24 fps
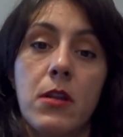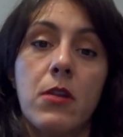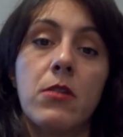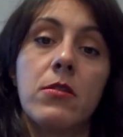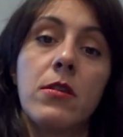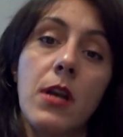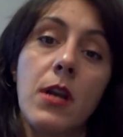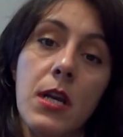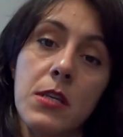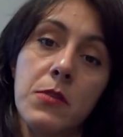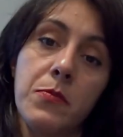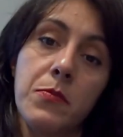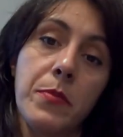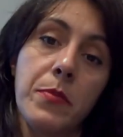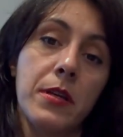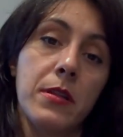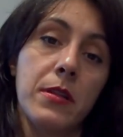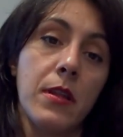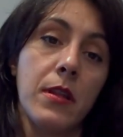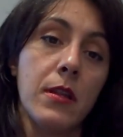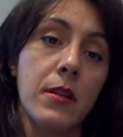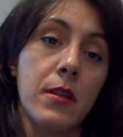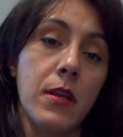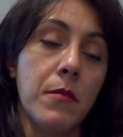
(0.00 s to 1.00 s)
another
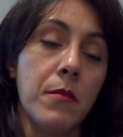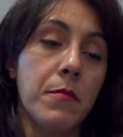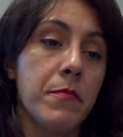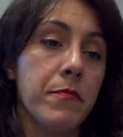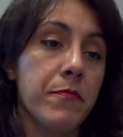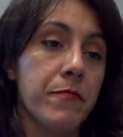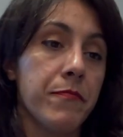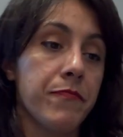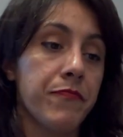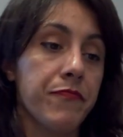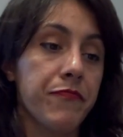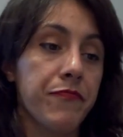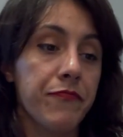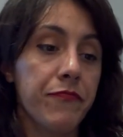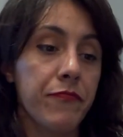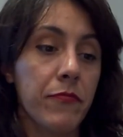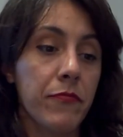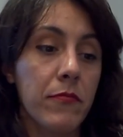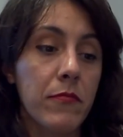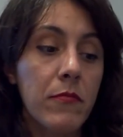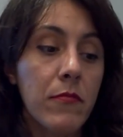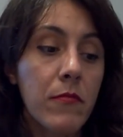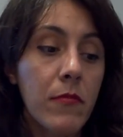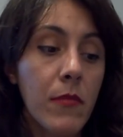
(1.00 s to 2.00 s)
aspect that I'm
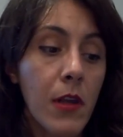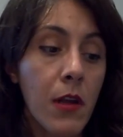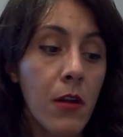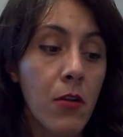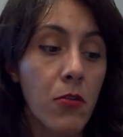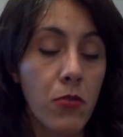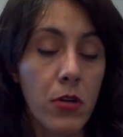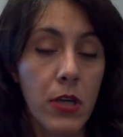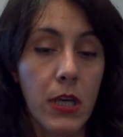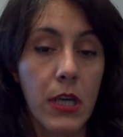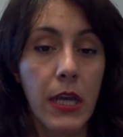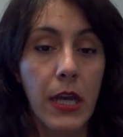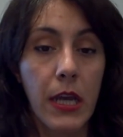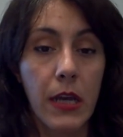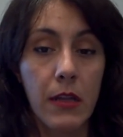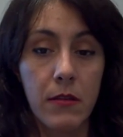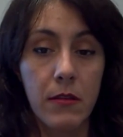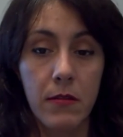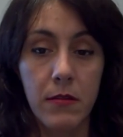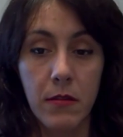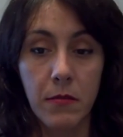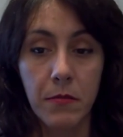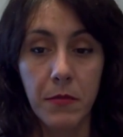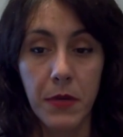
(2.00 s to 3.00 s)
looking
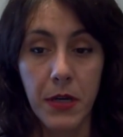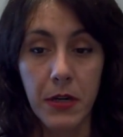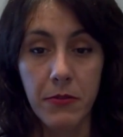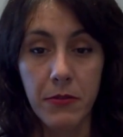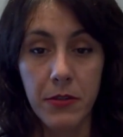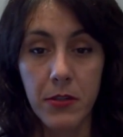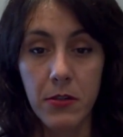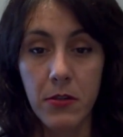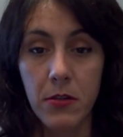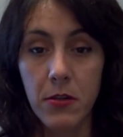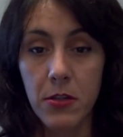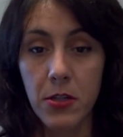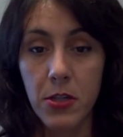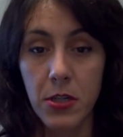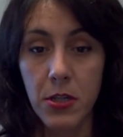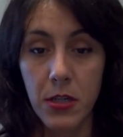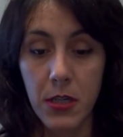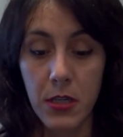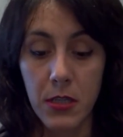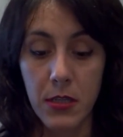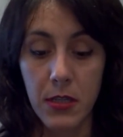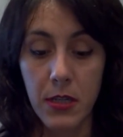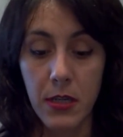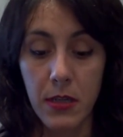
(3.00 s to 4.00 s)
at in my research,
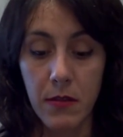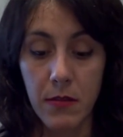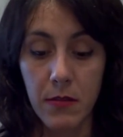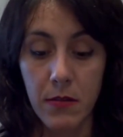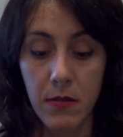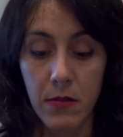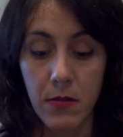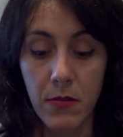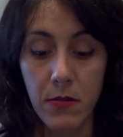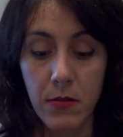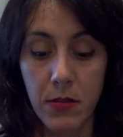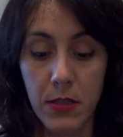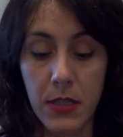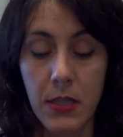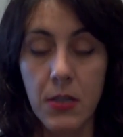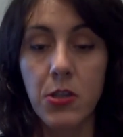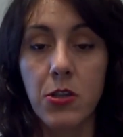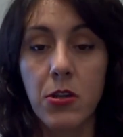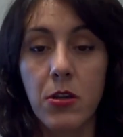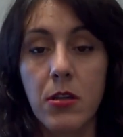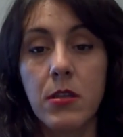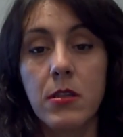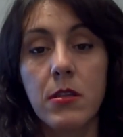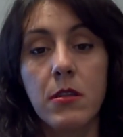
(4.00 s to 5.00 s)
is that the
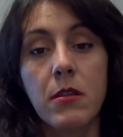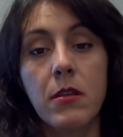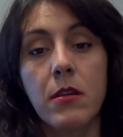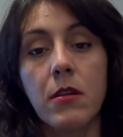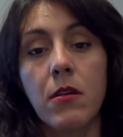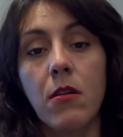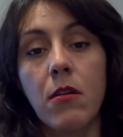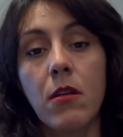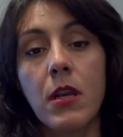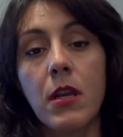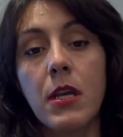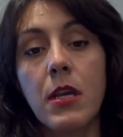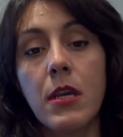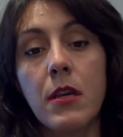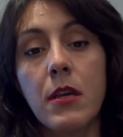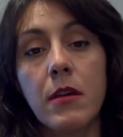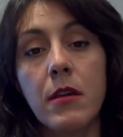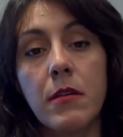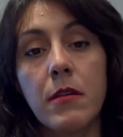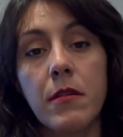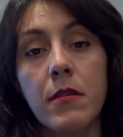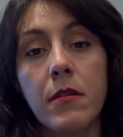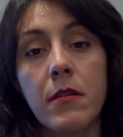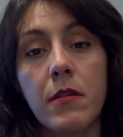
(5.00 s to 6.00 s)
station is the
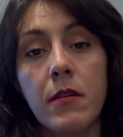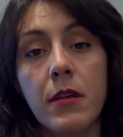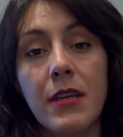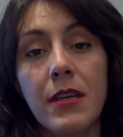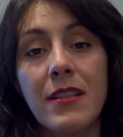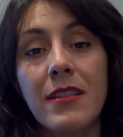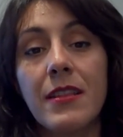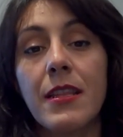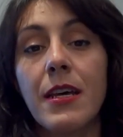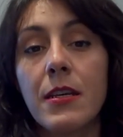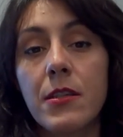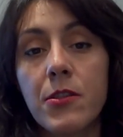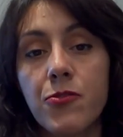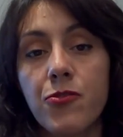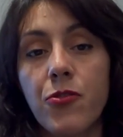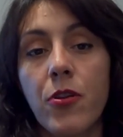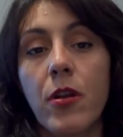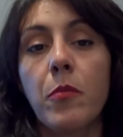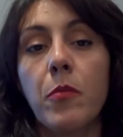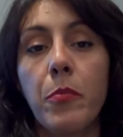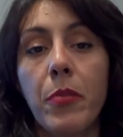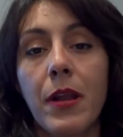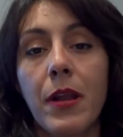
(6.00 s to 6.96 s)
only industrial